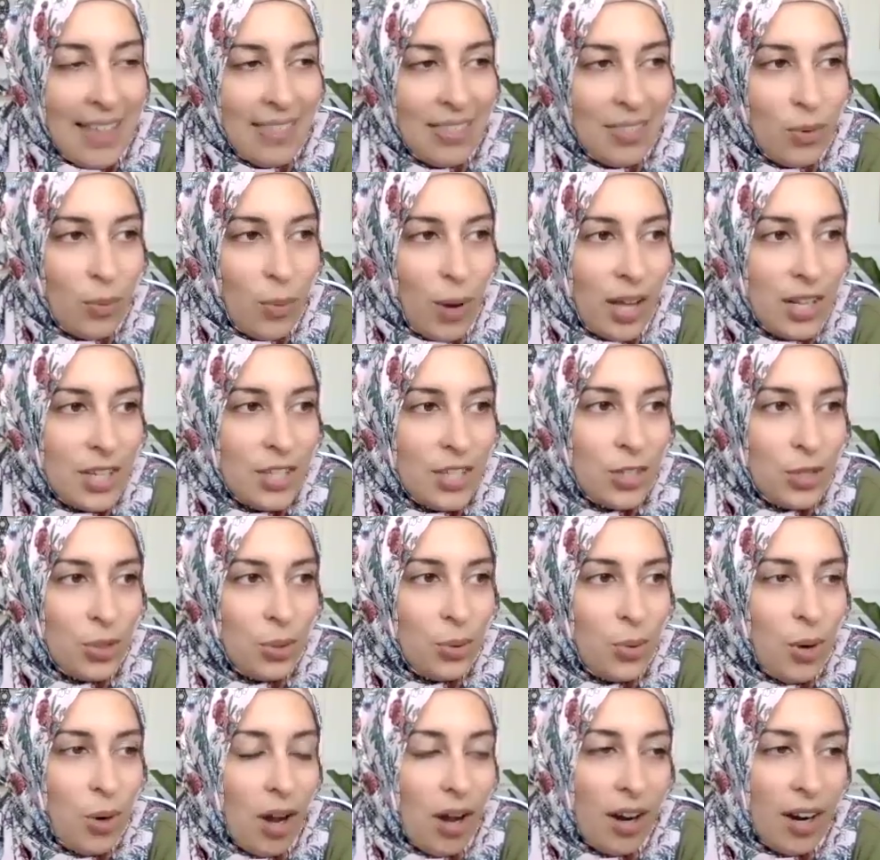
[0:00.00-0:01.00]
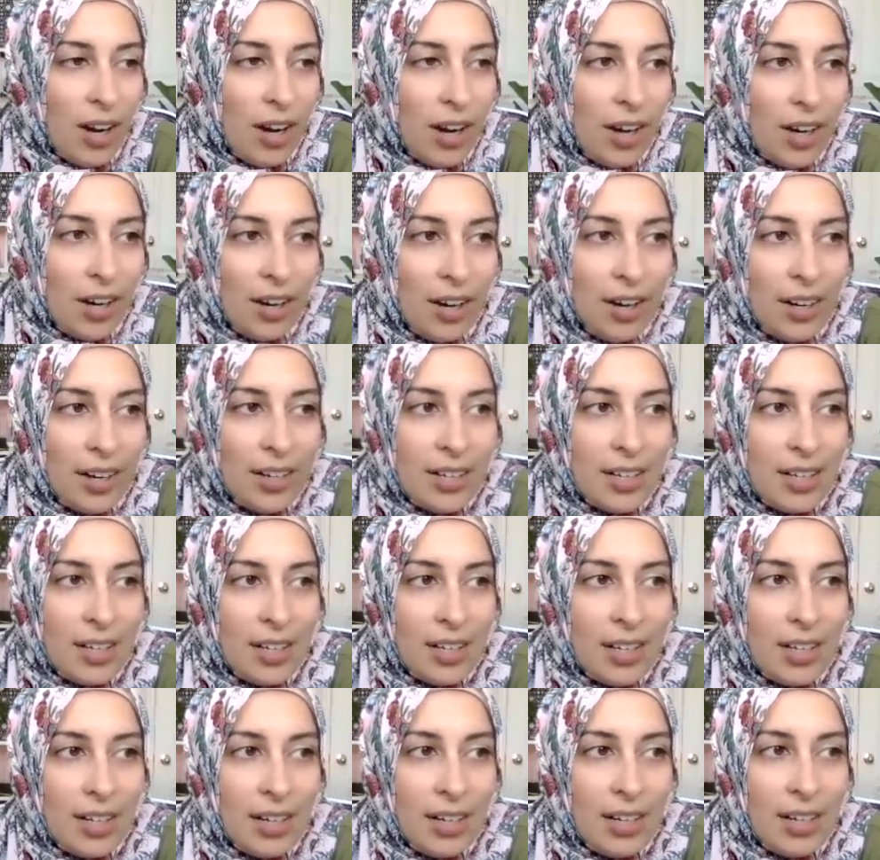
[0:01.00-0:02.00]
And the ones who are
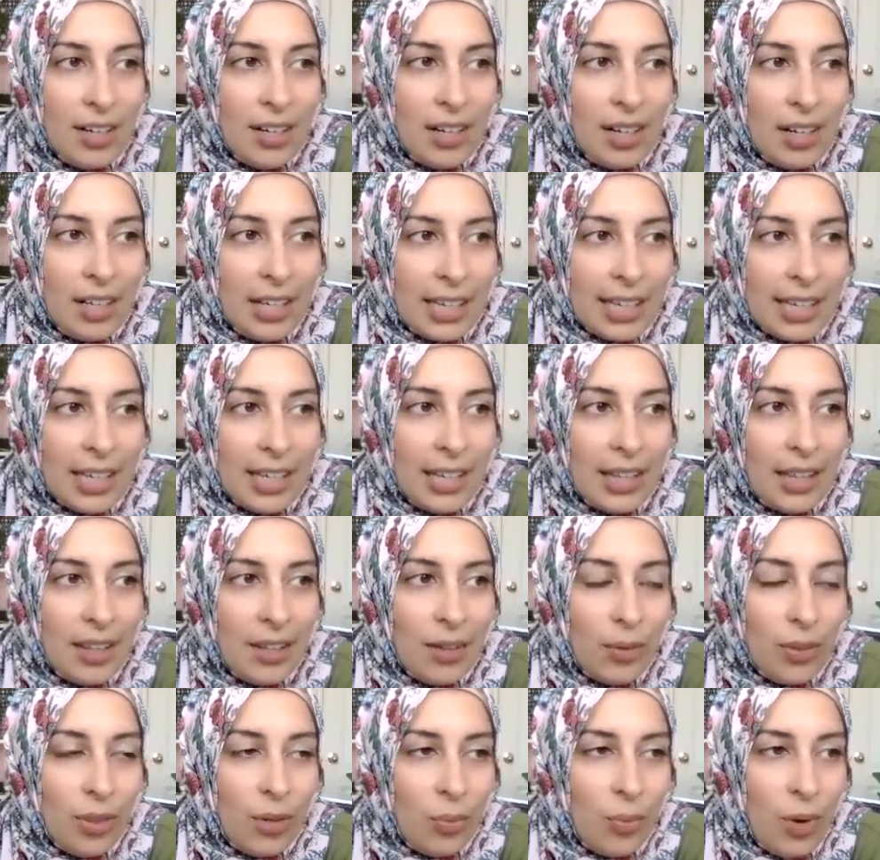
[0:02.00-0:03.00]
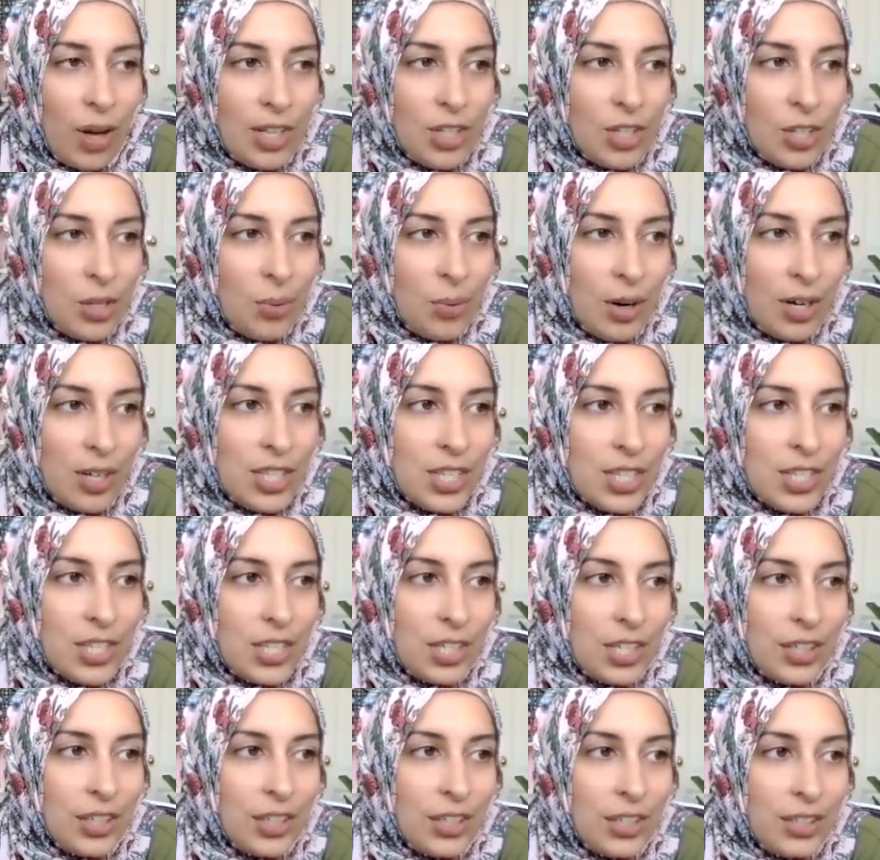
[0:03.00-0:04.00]
like the ones who are
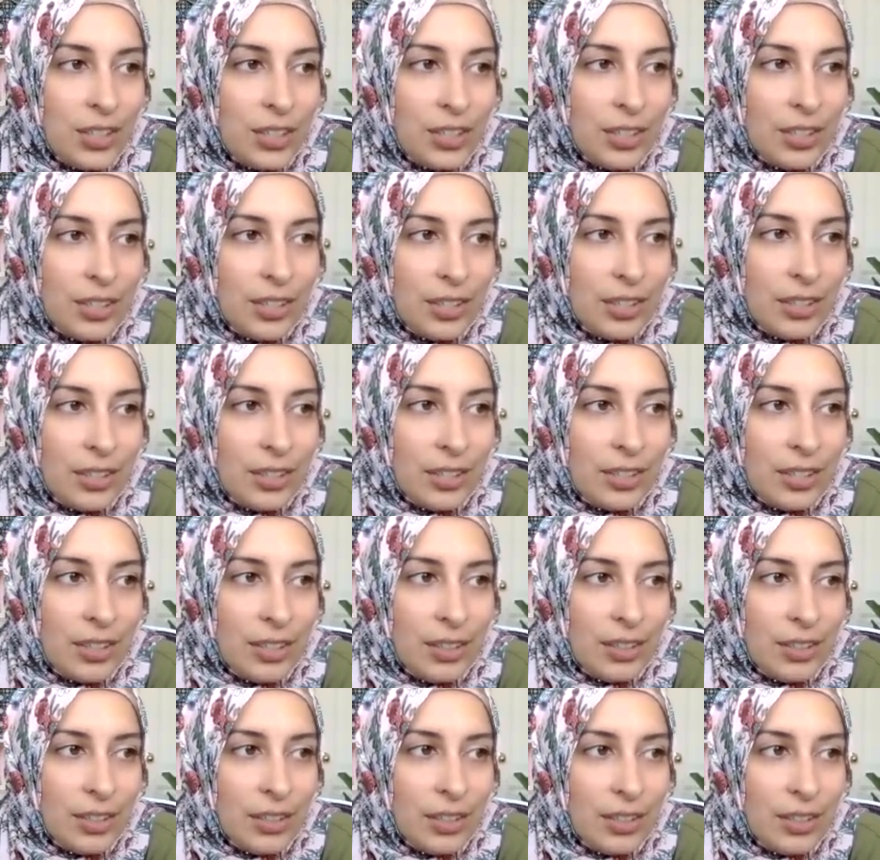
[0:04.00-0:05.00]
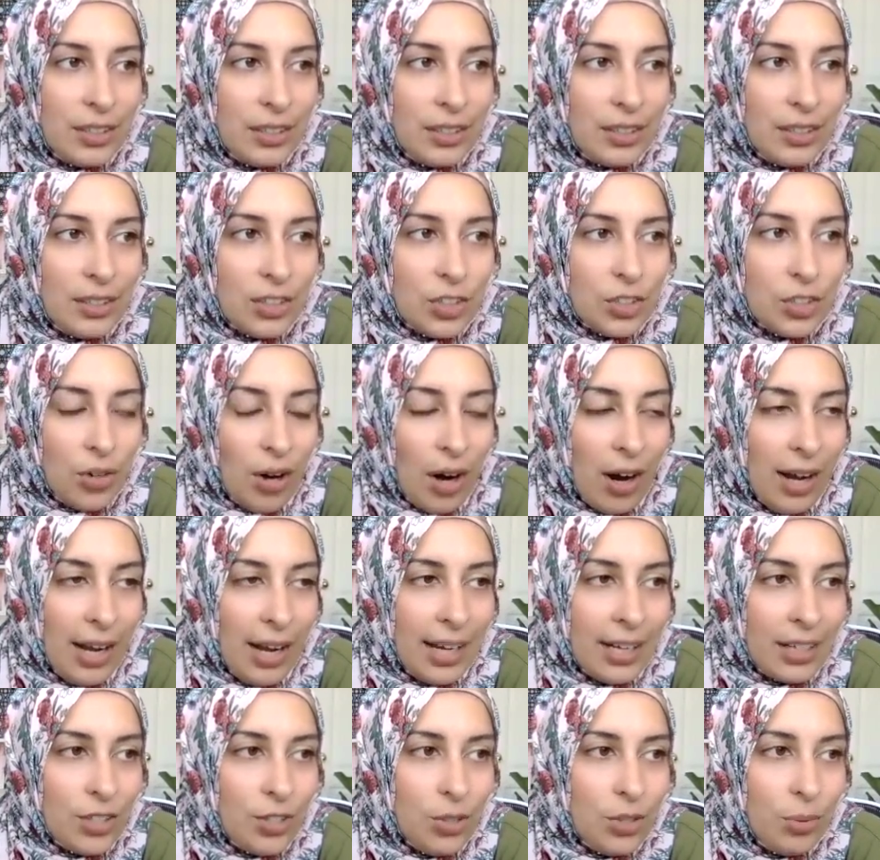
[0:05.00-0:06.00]
still
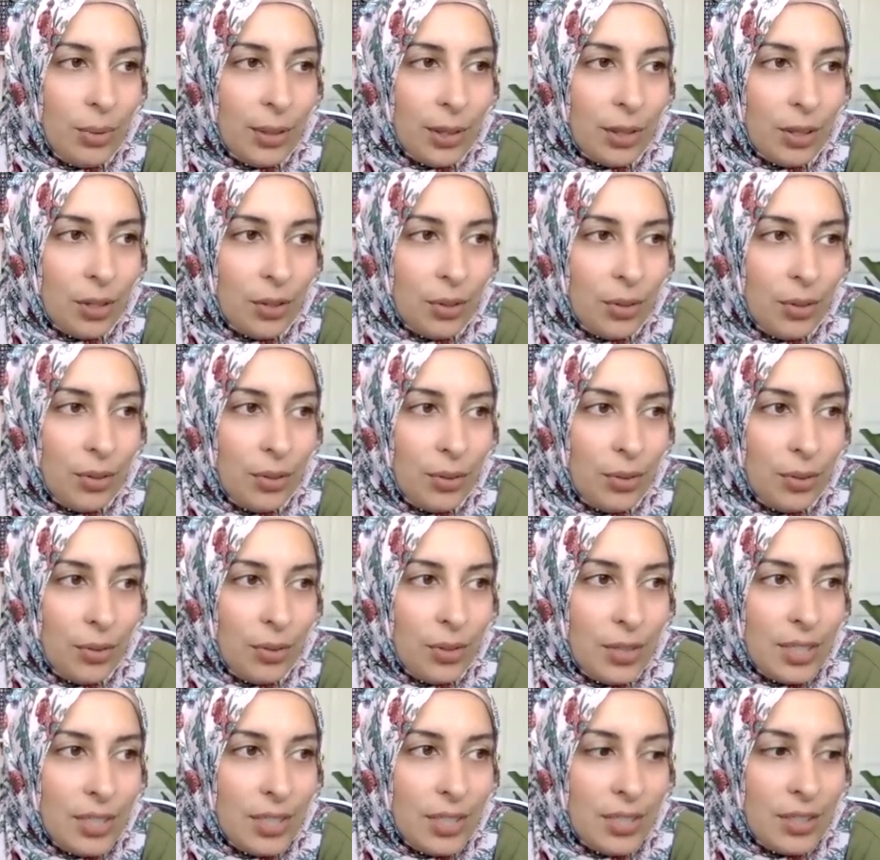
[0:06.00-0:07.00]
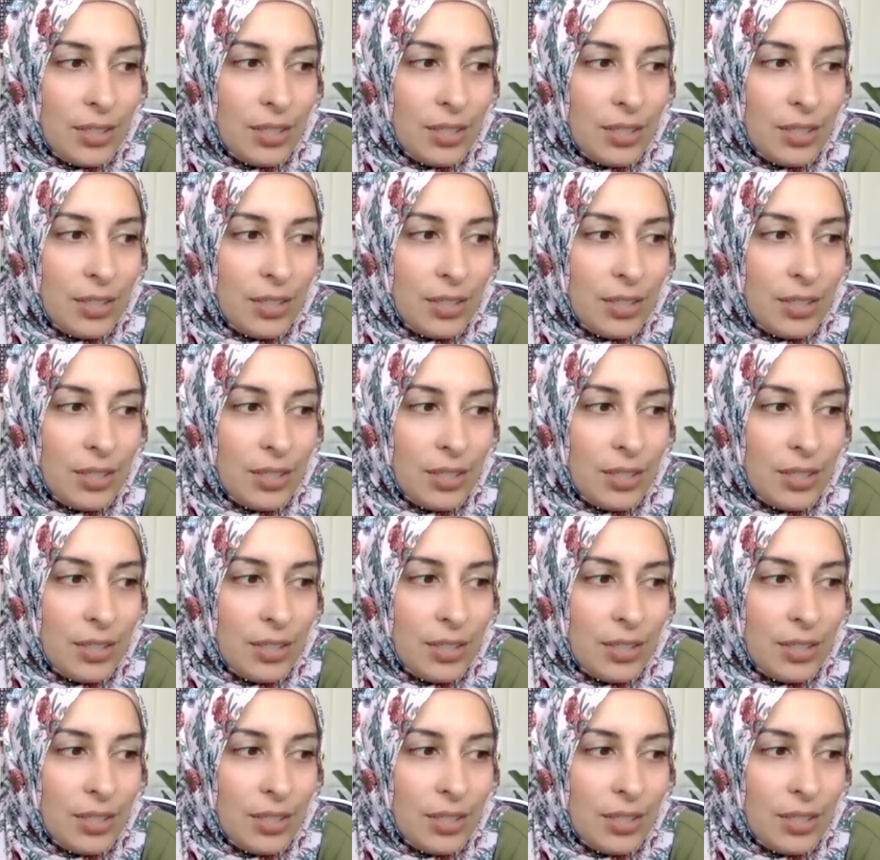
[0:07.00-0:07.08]
trying to include